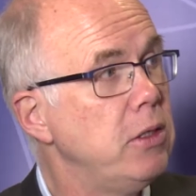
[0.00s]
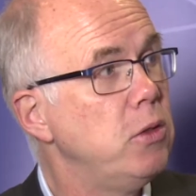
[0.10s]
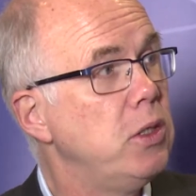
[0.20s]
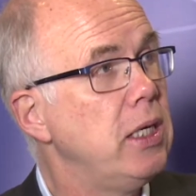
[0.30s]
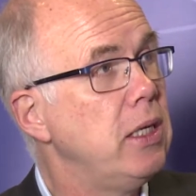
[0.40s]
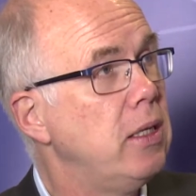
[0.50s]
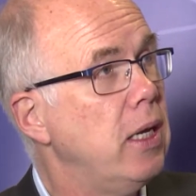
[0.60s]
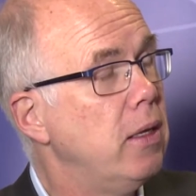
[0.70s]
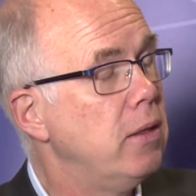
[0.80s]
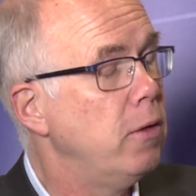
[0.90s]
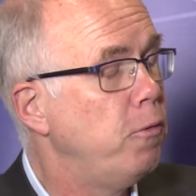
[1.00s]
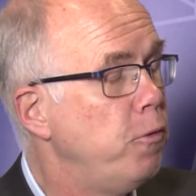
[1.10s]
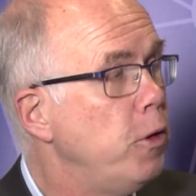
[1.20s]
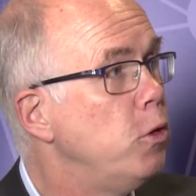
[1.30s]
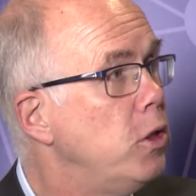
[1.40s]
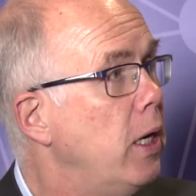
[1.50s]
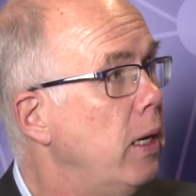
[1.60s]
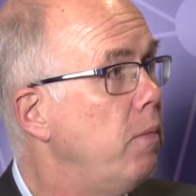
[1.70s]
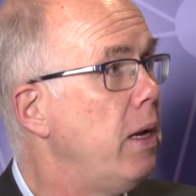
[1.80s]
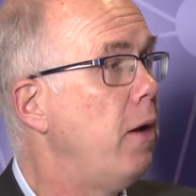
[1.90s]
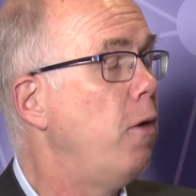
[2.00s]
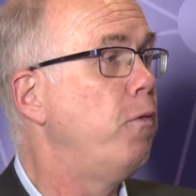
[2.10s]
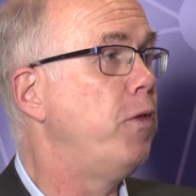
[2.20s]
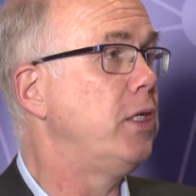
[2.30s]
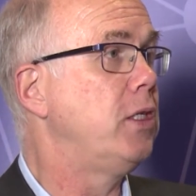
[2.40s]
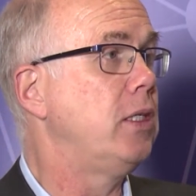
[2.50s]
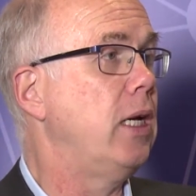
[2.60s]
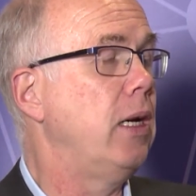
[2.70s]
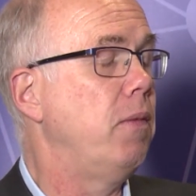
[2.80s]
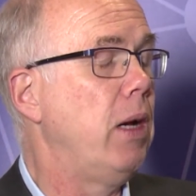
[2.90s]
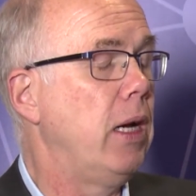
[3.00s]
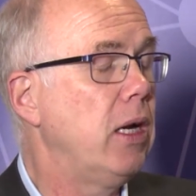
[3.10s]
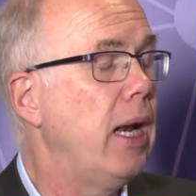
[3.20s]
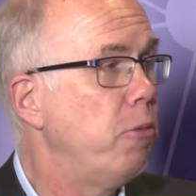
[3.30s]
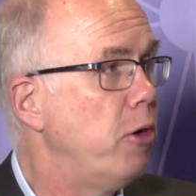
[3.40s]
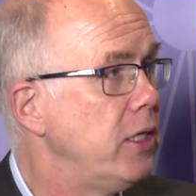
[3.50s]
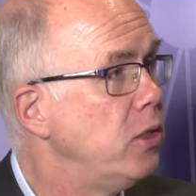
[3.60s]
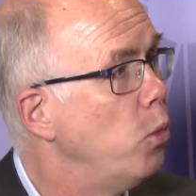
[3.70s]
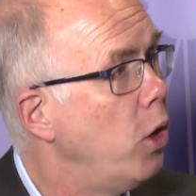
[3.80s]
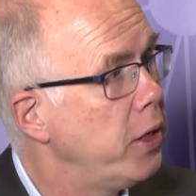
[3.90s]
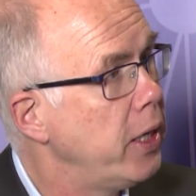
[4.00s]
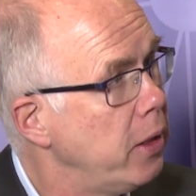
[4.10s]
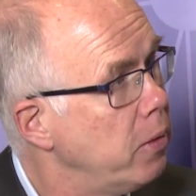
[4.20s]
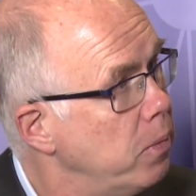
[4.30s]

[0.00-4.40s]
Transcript: do you see the, the future uh, of this uh, uh, collaboration working?